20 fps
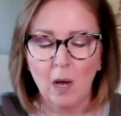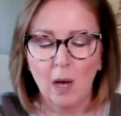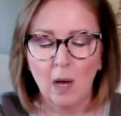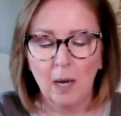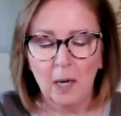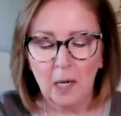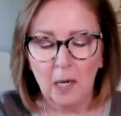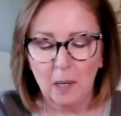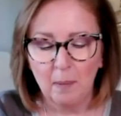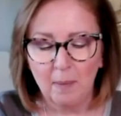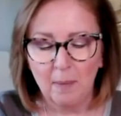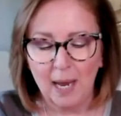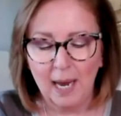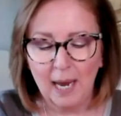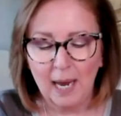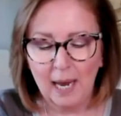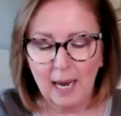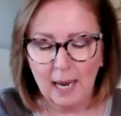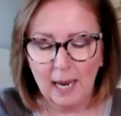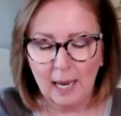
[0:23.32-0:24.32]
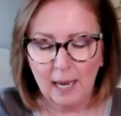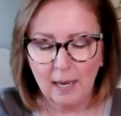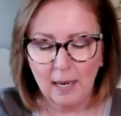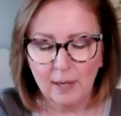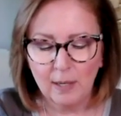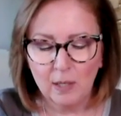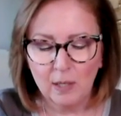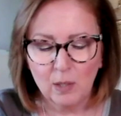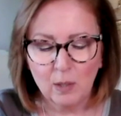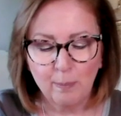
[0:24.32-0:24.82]
Um,
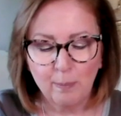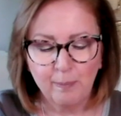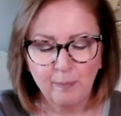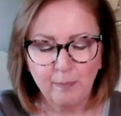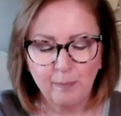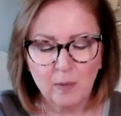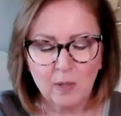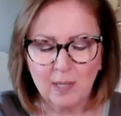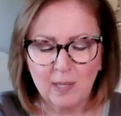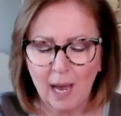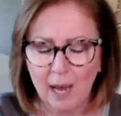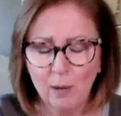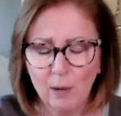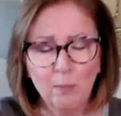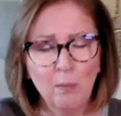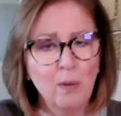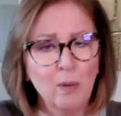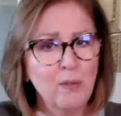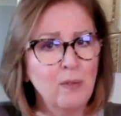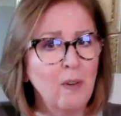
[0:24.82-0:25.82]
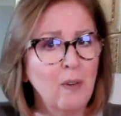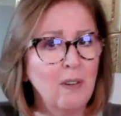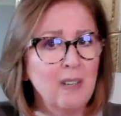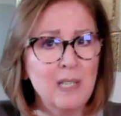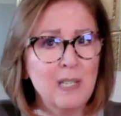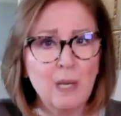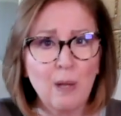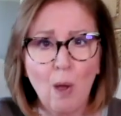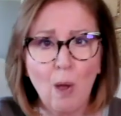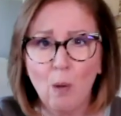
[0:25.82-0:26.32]
and Saturn moves
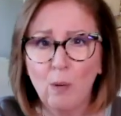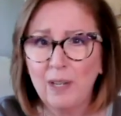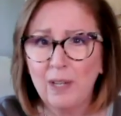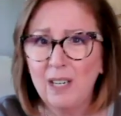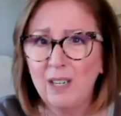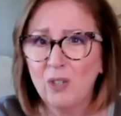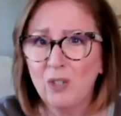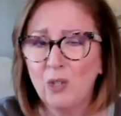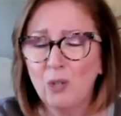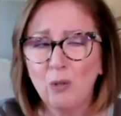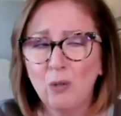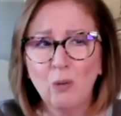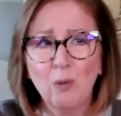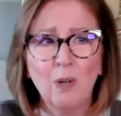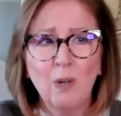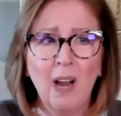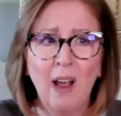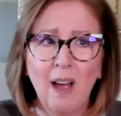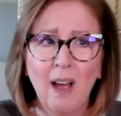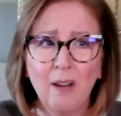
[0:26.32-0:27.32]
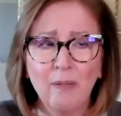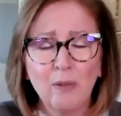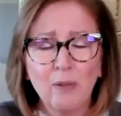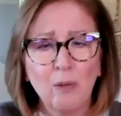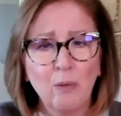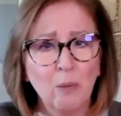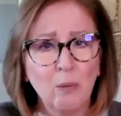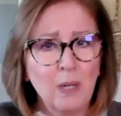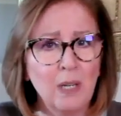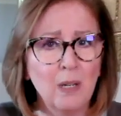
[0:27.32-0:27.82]
very slowly, two and a half
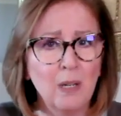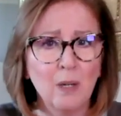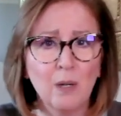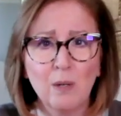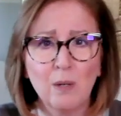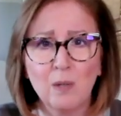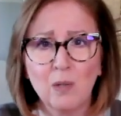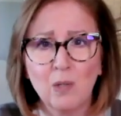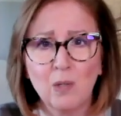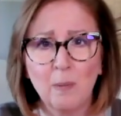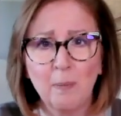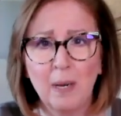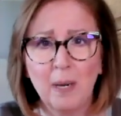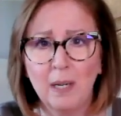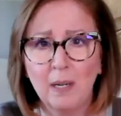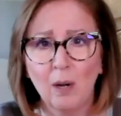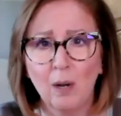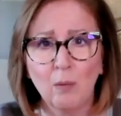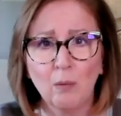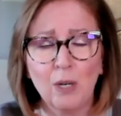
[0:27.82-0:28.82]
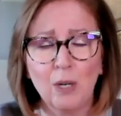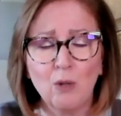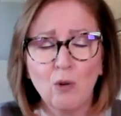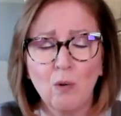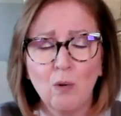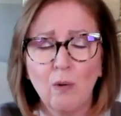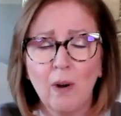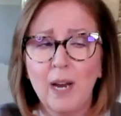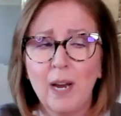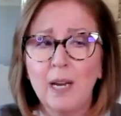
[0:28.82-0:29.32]
to three years, depending on
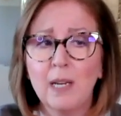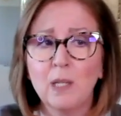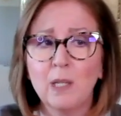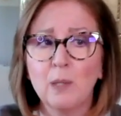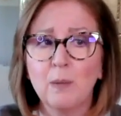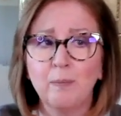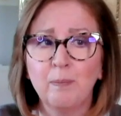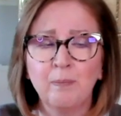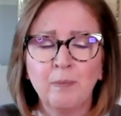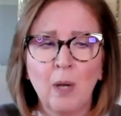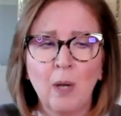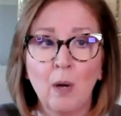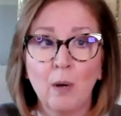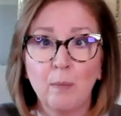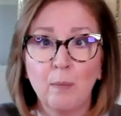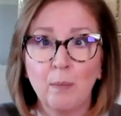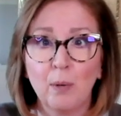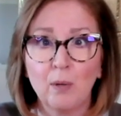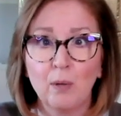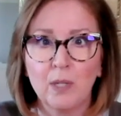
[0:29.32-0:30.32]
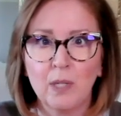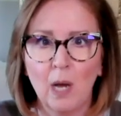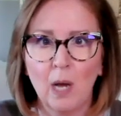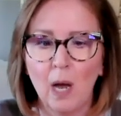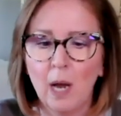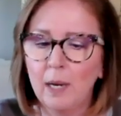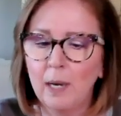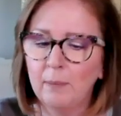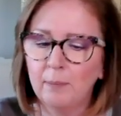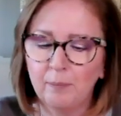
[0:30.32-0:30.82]
retrogrades per
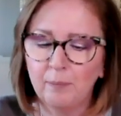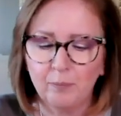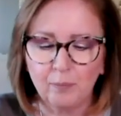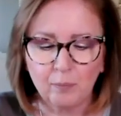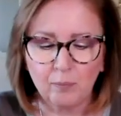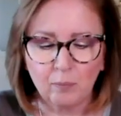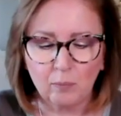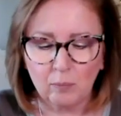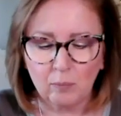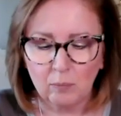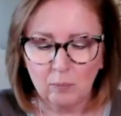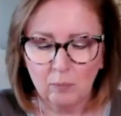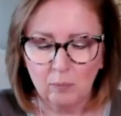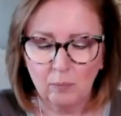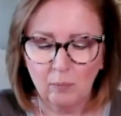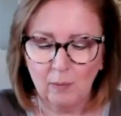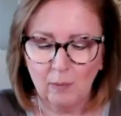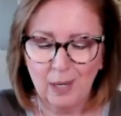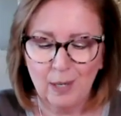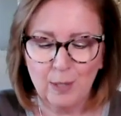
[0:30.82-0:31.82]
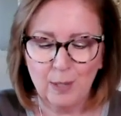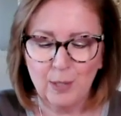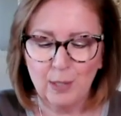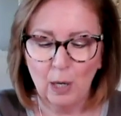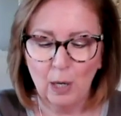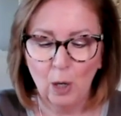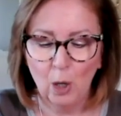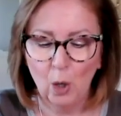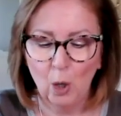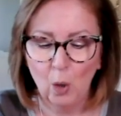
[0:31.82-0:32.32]
sign.
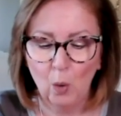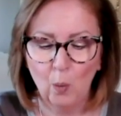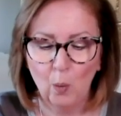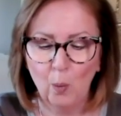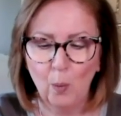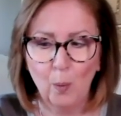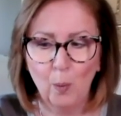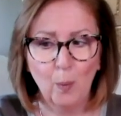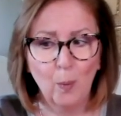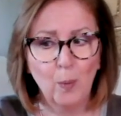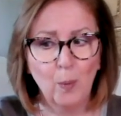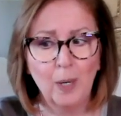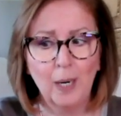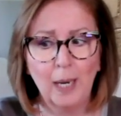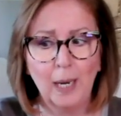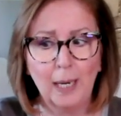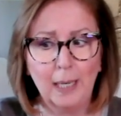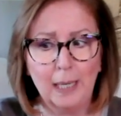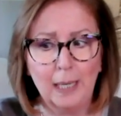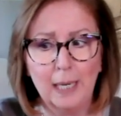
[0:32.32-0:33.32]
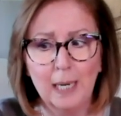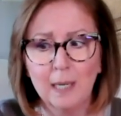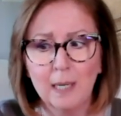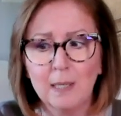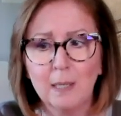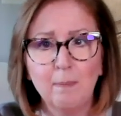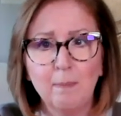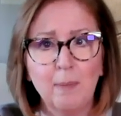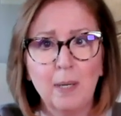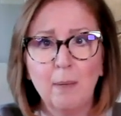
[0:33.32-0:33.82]
So he
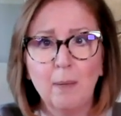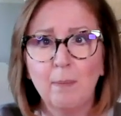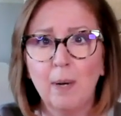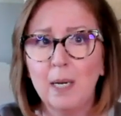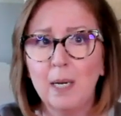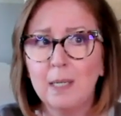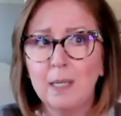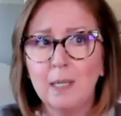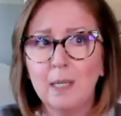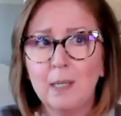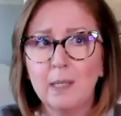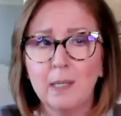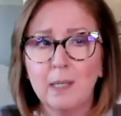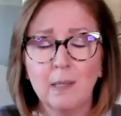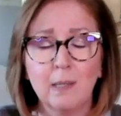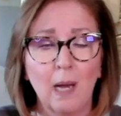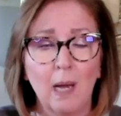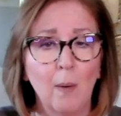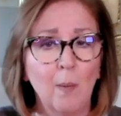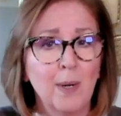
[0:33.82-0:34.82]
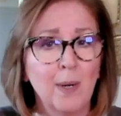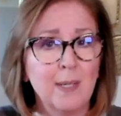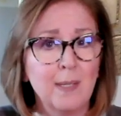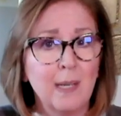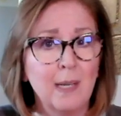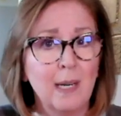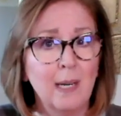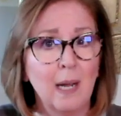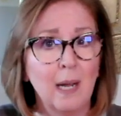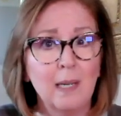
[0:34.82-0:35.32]
hasn't been in Pisces since I want to
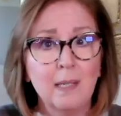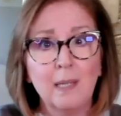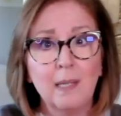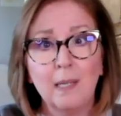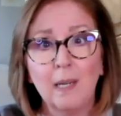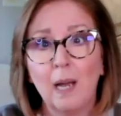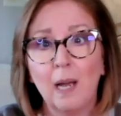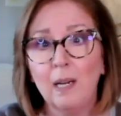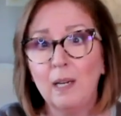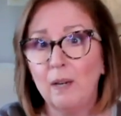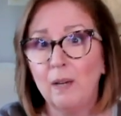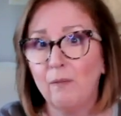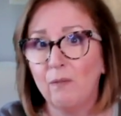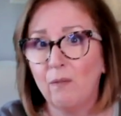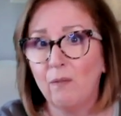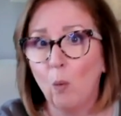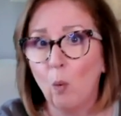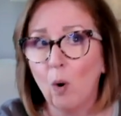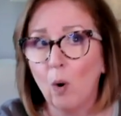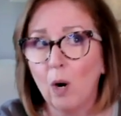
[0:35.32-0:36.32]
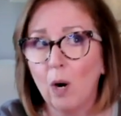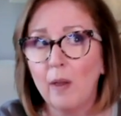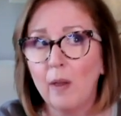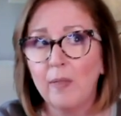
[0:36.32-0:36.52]
say 1994.